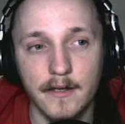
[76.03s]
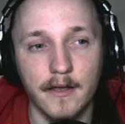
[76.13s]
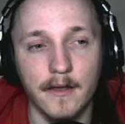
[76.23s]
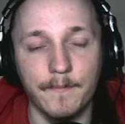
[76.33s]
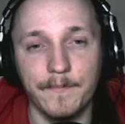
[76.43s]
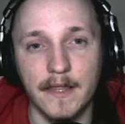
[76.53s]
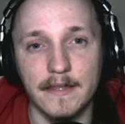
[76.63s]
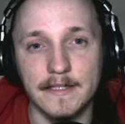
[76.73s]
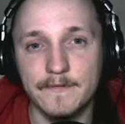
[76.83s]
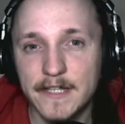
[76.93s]
in
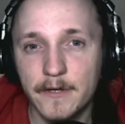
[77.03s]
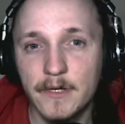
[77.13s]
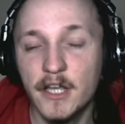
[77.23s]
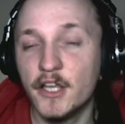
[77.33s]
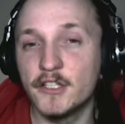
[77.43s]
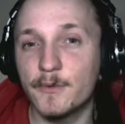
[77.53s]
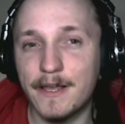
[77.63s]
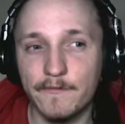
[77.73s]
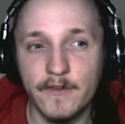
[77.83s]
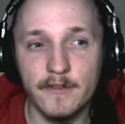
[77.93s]
this video. So
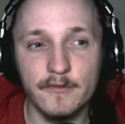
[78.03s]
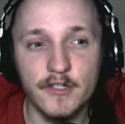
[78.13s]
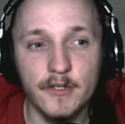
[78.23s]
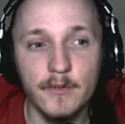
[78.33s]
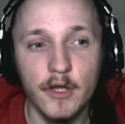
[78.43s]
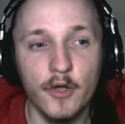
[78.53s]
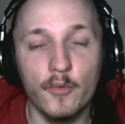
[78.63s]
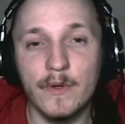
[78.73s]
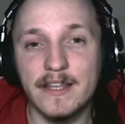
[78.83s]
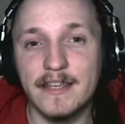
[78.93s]
without further ado,
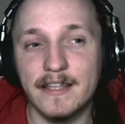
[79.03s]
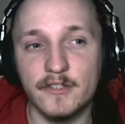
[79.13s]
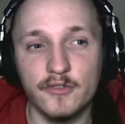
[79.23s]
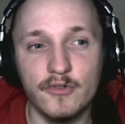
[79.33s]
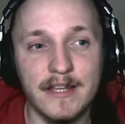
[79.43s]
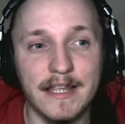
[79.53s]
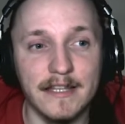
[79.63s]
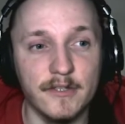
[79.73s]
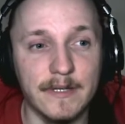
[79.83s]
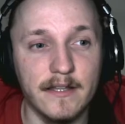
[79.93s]
we're going to get straight
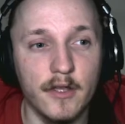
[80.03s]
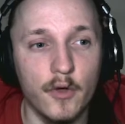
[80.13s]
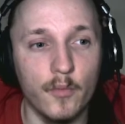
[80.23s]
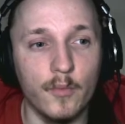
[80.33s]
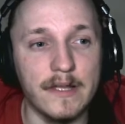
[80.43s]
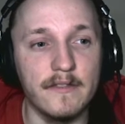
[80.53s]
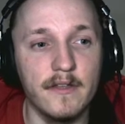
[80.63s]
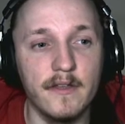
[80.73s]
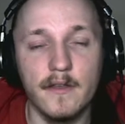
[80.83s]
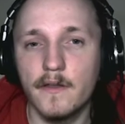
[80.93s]
into it with
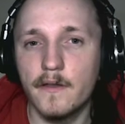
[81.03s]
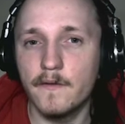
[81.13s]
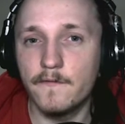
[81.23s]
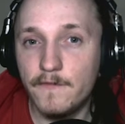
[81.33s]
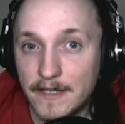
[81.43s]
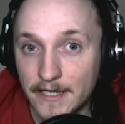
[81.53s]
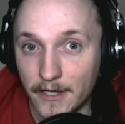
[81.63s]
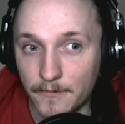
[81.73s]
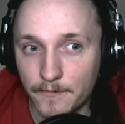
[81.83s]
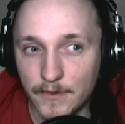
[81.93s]
video.
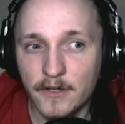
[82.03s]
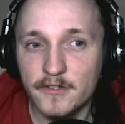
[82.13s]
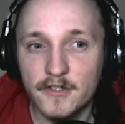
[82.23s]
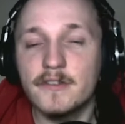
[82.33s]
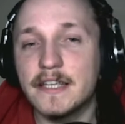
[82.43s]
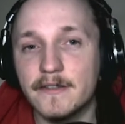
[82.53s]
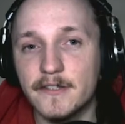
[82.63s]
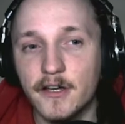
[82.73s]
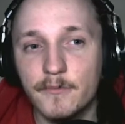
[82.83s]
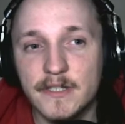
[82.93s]
We're not starting at the
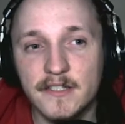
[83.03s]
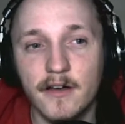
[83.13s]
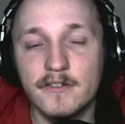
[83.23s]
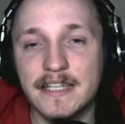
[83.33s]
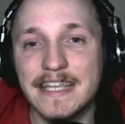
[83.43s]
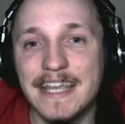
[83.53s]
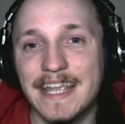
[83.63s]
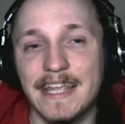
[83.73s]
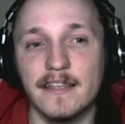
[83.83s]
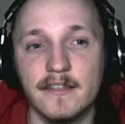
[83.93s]
top, we're starting
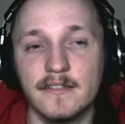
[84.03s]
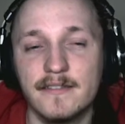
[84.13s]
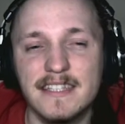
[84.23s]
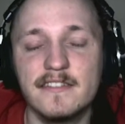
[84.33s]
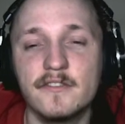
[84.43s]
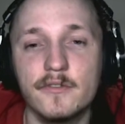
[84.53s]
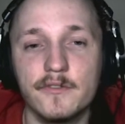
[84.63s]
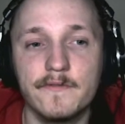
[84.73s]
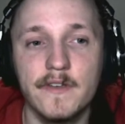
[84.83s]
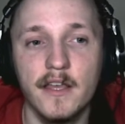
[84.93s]
here, because this is sort
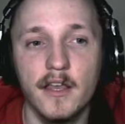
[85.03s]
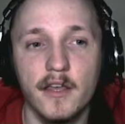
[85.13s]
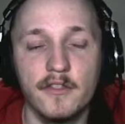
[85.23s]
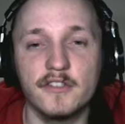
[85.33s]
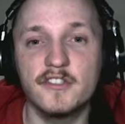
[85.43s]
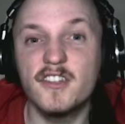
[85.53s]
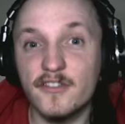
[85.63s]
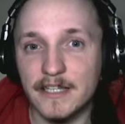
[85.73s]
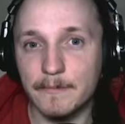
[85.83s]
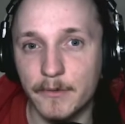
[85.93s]
of the
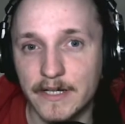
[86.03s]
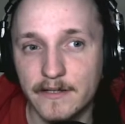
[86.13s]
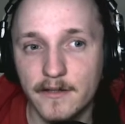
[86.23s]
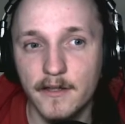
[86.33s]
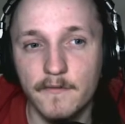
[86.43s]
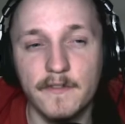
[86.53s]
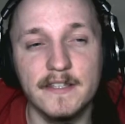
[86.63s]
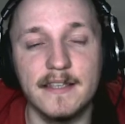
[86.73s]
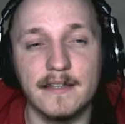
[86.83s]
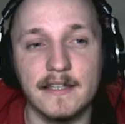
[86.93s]
starting point for the
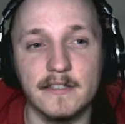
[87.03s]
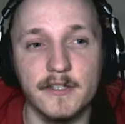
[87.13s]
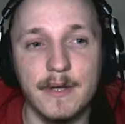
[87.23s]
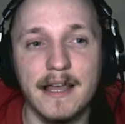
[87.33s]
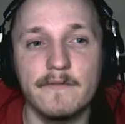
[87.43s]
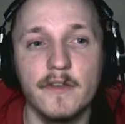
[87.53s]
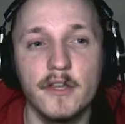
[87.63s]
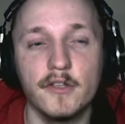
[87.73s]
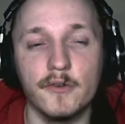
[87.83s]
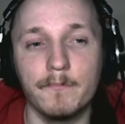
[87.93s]
settings. You have
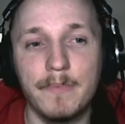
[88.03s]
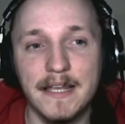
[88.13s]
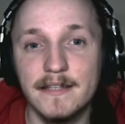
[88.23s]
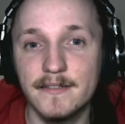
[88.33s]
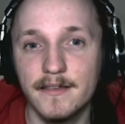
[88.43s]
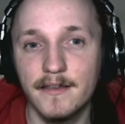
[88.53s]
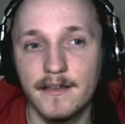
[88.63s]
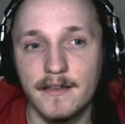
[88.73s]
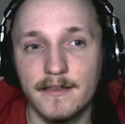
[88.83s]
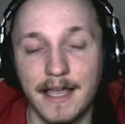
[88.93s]
your base
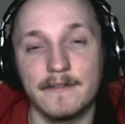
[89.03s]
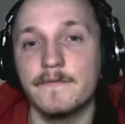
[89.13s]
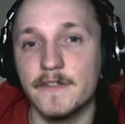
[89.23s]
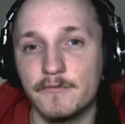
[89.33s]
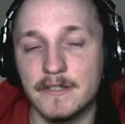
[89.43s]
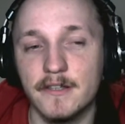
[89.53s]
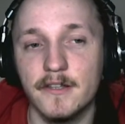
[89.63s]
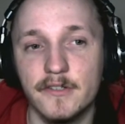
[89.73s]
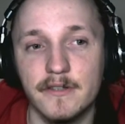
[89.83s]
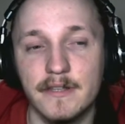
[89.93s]
canvas
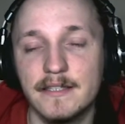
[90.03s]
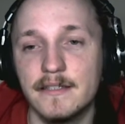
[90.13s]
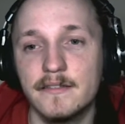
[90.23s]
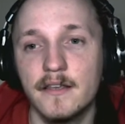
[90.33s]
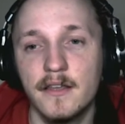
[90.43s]
resolution. This is